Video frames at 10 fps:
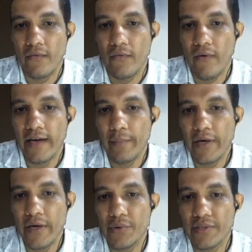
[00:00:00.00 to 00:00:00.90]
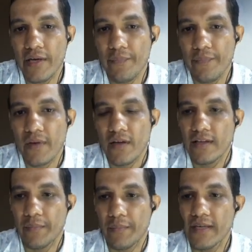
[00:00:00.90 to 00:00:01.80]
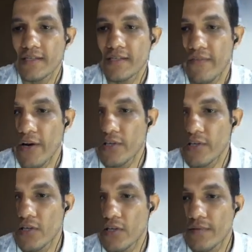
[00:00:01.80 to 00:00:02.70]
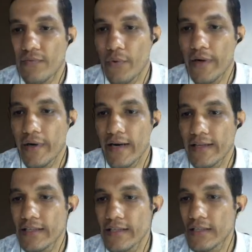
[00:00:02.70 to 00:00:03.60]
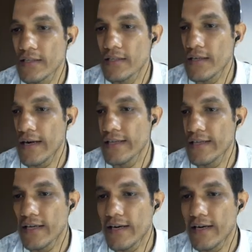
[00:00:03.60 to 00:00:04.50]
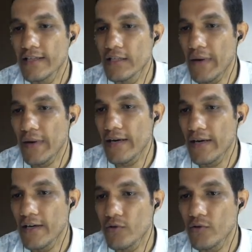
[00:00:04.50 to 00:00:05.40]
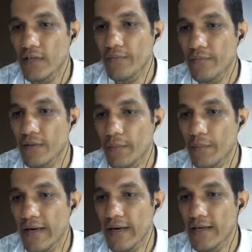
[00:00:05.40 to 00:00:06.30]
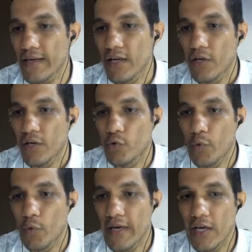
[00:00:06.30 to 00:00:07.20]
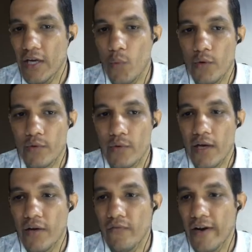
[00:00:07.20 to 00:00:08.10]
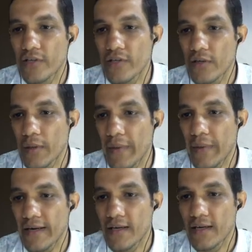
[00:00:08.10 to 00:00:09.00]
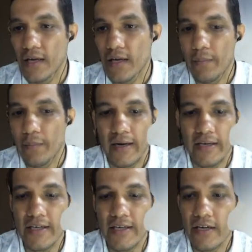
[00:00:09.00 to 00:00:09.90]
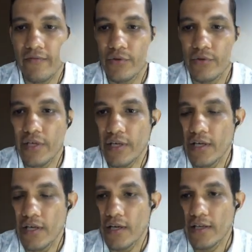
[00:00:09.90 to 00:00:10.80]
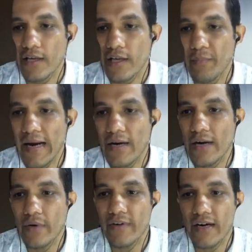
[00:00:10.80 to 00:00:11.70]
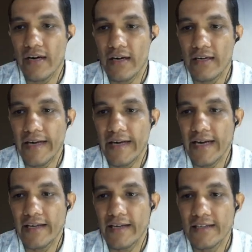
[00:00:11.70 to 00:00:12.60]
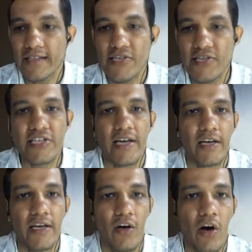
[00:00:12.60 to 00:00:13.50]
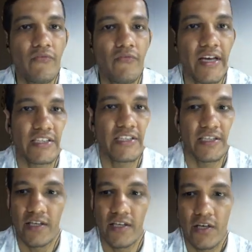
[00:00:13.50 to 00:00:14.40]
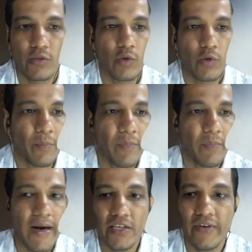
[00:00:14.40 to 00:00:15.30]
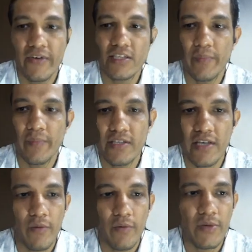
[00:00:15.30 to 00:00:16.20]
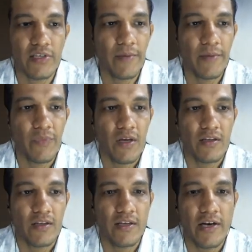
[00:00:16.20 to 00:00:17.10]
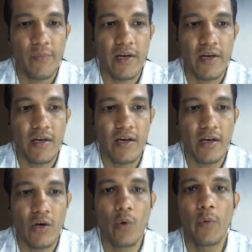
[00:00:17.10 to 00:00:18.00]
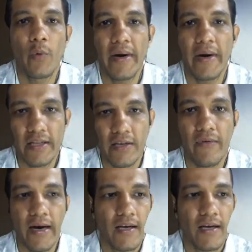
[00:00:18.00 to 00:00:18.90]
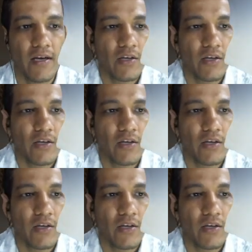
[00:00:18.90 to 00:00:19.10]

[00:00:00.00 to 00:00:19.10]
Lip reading: What I mean to say, that means the velocity of the fluid at this condition, at this plate near to the surface of the plate, should be equal to the velocity of the plate. But here if you see, the plate we have taken as a stationary or fixed. So the plate is fixed means obviously there will be no movement in the plate.